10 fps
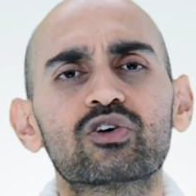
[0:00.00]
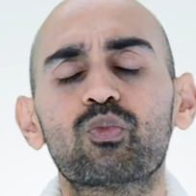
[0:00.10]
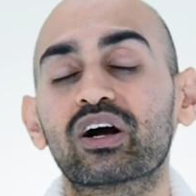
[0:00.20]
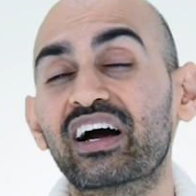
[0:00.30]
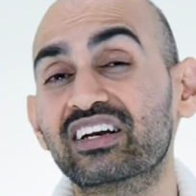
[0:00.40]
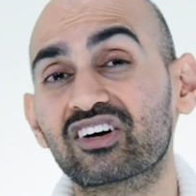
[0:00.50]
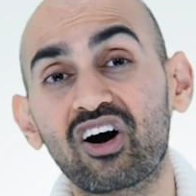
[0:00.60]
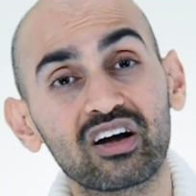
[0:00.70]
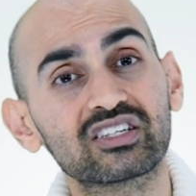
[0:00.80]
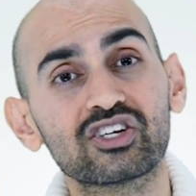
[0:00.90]
on what kind of
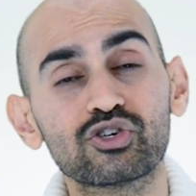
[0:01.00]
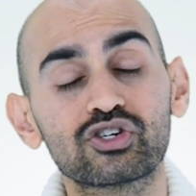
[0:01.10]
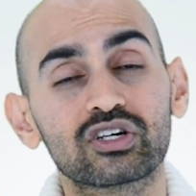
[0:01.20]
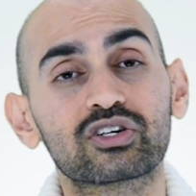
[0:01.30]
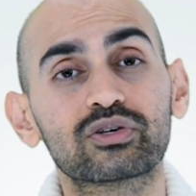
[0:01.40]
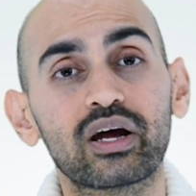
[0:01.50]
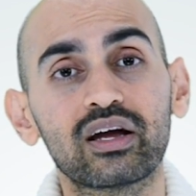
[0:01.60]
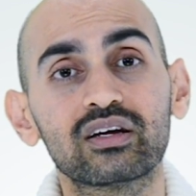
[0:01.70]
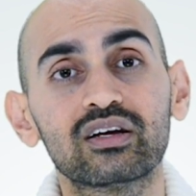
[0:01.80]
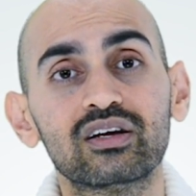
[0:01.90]
content you should
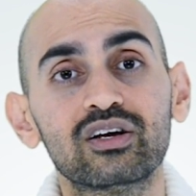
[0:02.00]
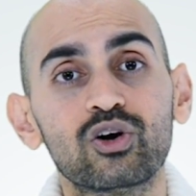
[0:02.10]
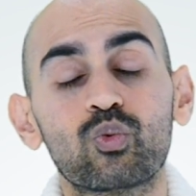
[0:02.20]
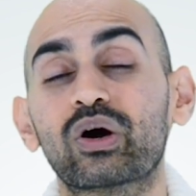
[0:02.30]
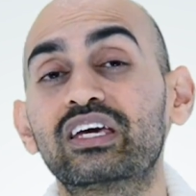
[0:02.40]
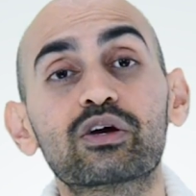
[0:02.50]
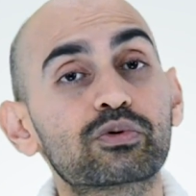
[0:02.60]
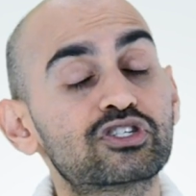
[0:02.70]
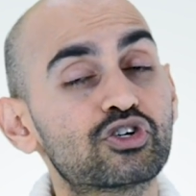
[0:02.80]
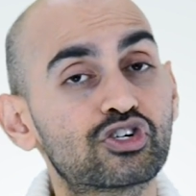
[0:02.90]
create, what
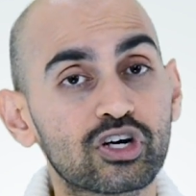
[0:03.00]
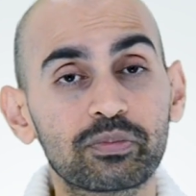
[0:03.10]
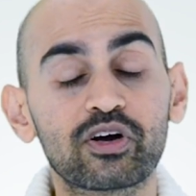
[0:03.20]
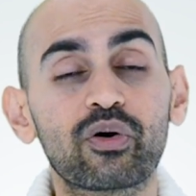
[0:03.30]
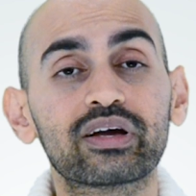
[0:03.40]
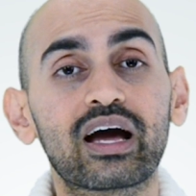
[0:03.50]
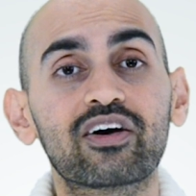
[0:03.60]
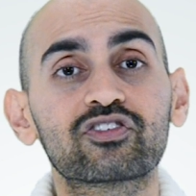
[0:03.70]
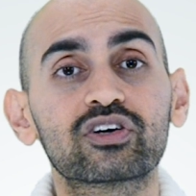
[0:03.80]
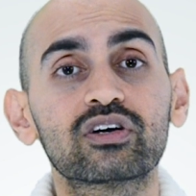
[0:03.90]
keywords you should be going
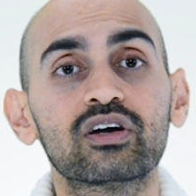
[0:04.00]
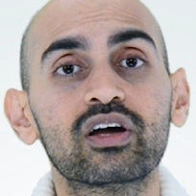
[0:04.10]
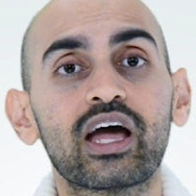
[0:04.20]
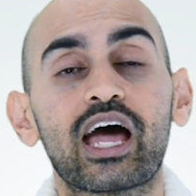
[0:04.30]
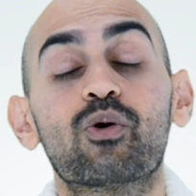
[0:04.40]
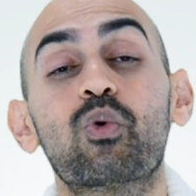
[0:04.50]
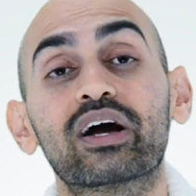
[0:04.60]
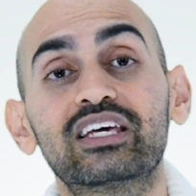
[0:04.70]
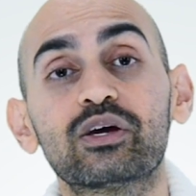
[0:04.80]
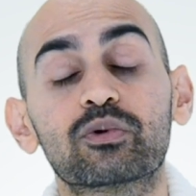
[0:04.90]
after, and
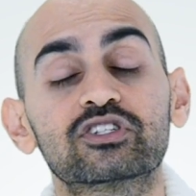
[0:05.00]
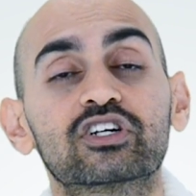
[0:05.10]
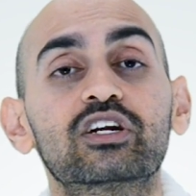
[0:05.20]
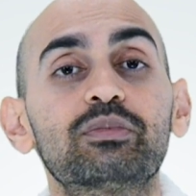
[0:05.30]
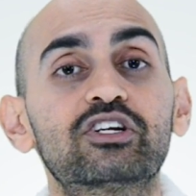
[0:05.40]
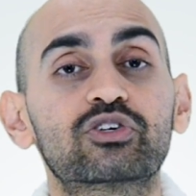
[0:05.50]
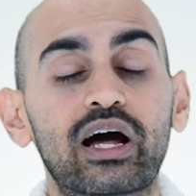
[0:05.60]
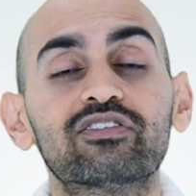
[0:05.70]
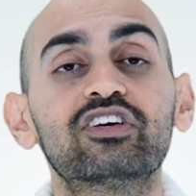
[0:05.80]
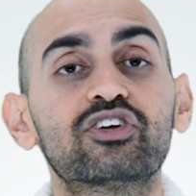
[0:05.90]
what keywords are going to be
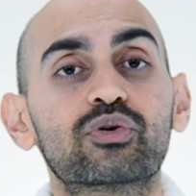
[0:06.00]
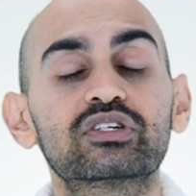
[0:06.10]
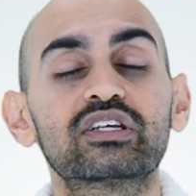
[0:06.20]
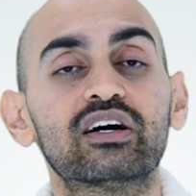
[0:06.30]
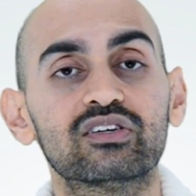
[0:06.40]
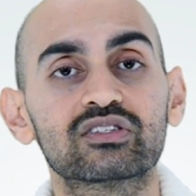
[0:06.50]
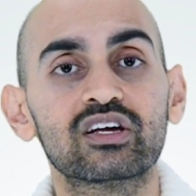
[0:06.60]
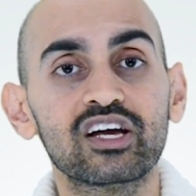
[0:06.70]
driving your sales.